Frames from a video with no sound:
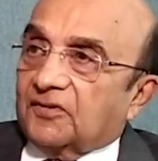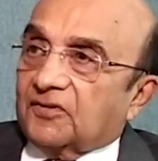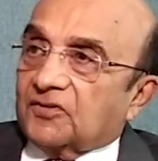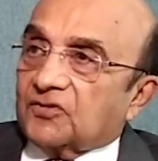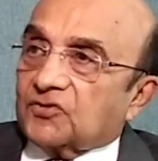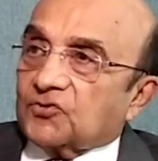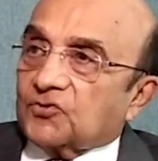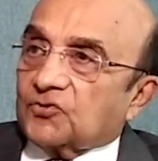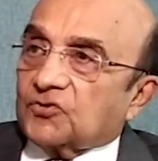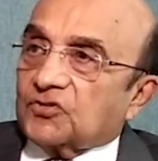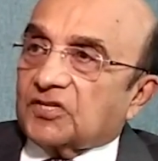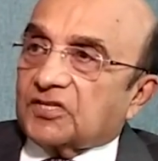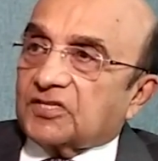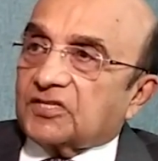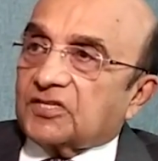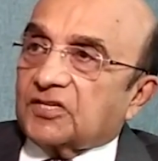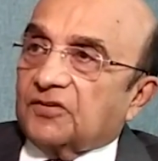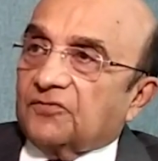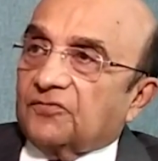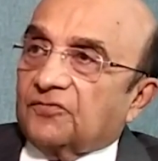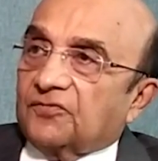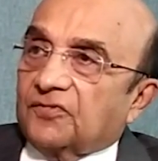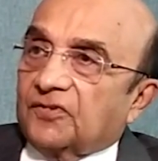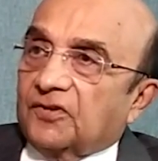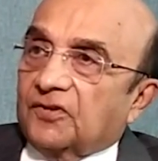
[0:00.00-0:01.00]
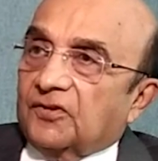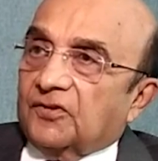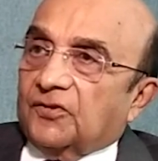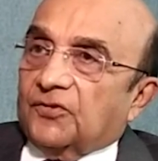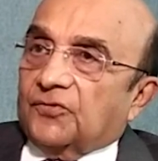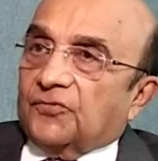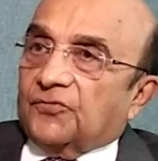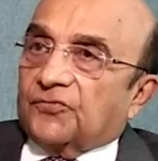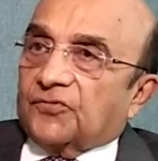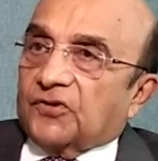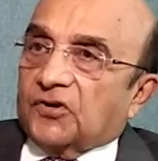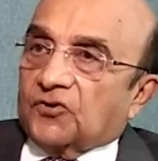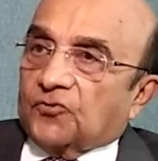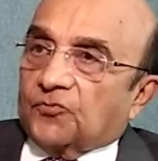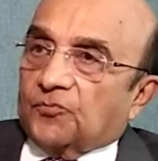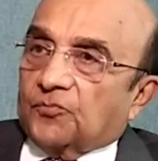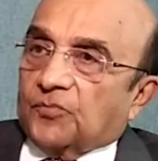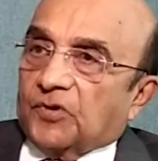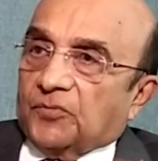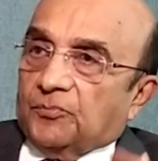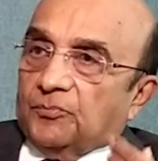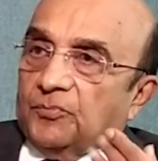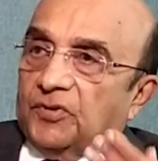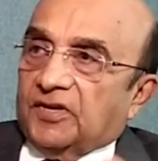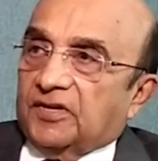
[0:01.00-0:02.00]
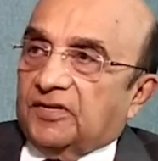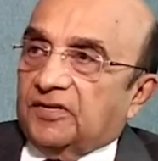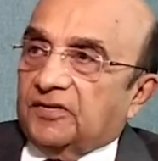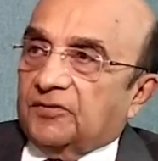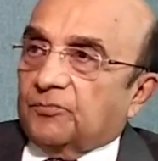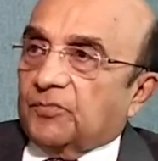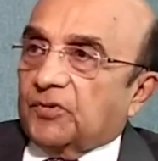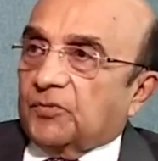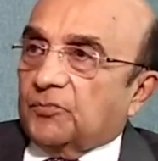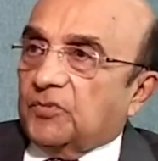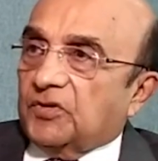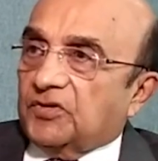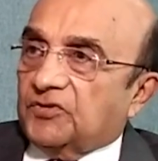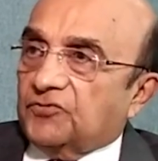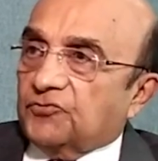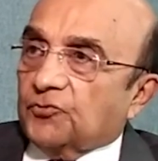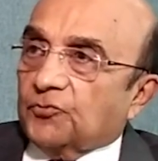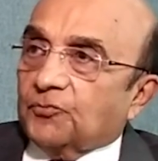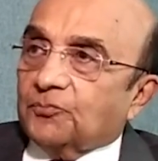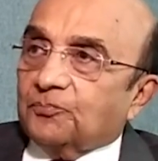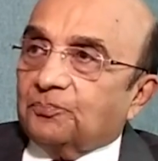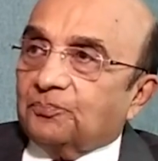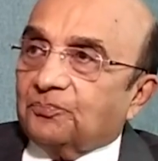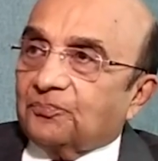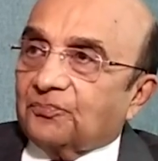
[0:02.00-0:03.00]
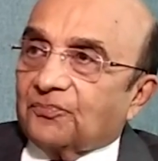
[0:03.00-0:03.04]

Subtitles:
So just in front of my bed, in my bedroom.